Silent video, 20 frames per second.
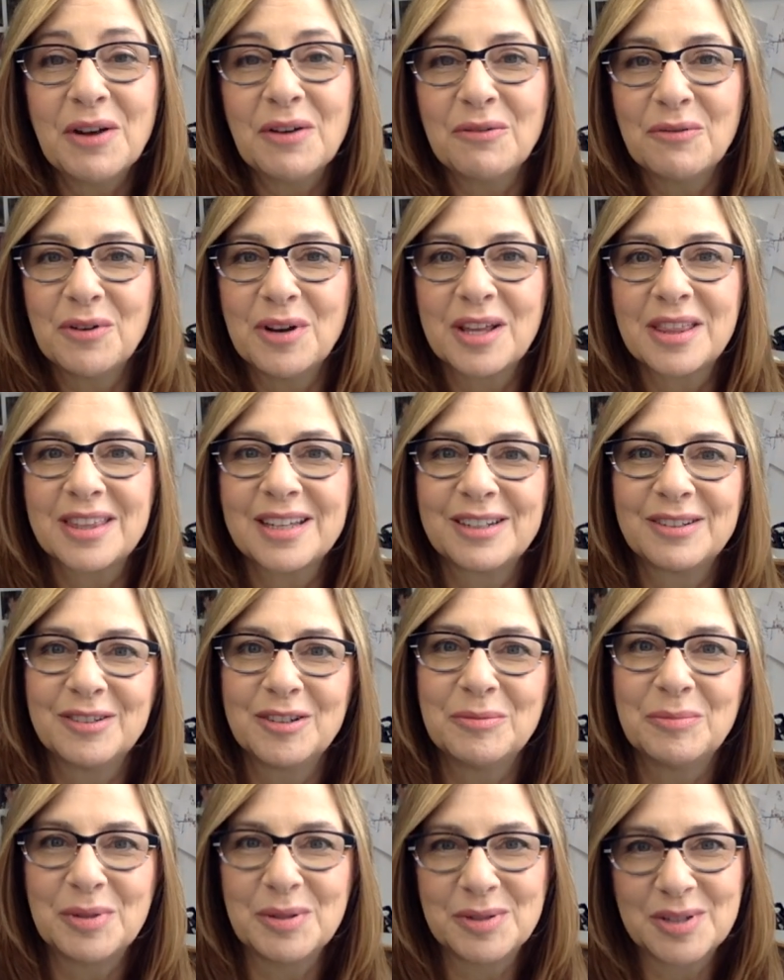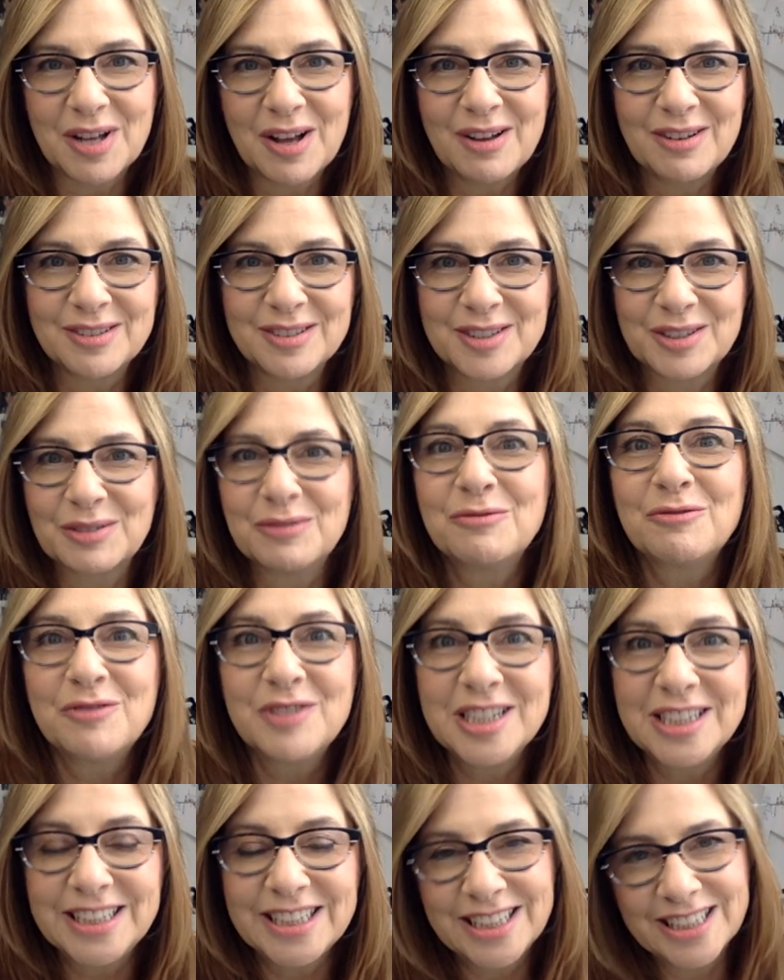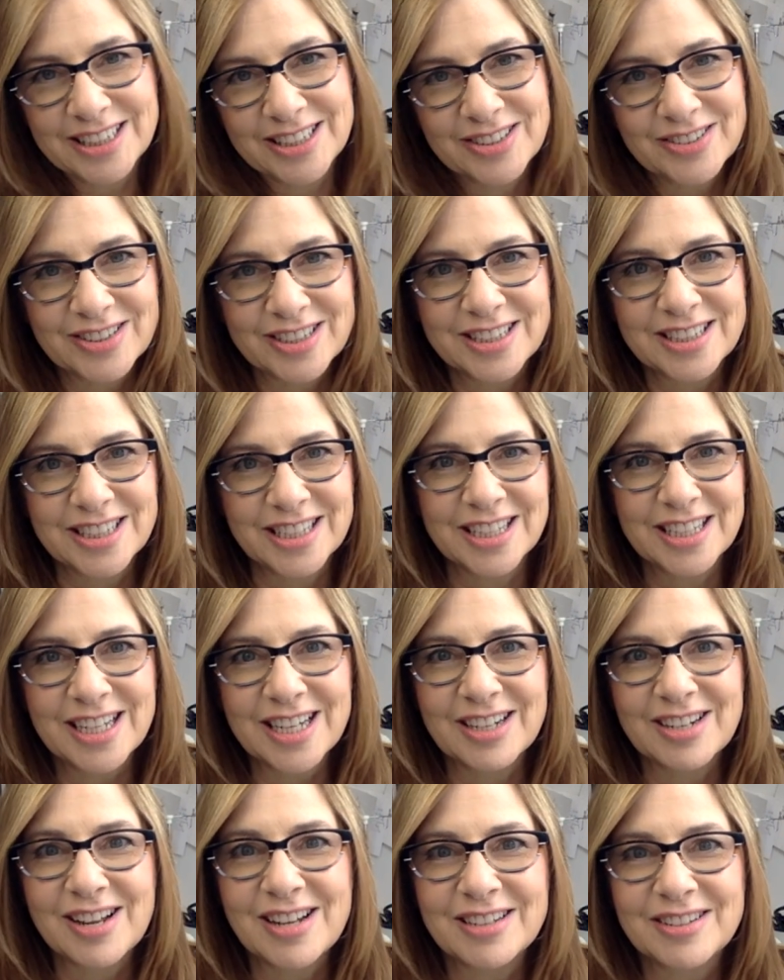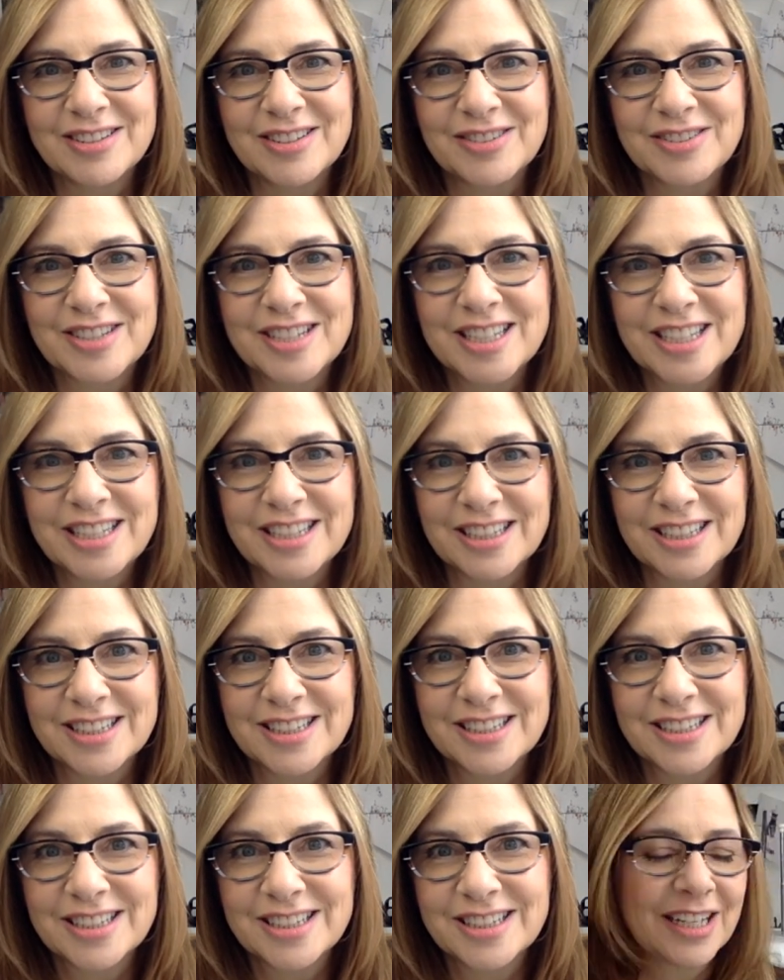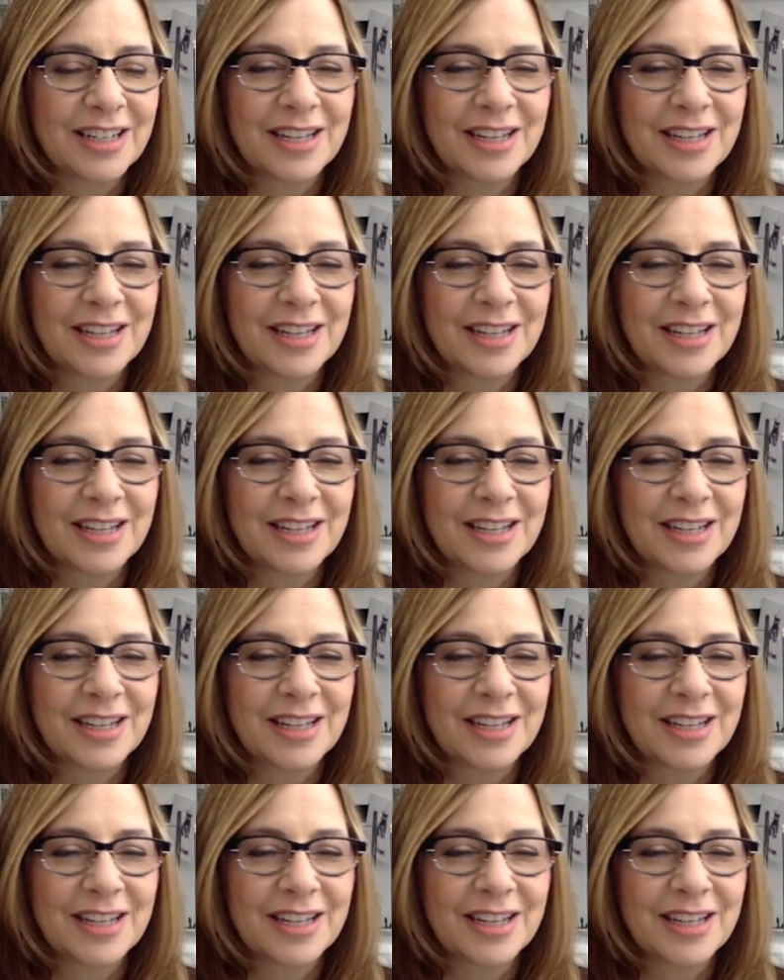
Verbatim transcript: with a group who's also really interested in all of those things.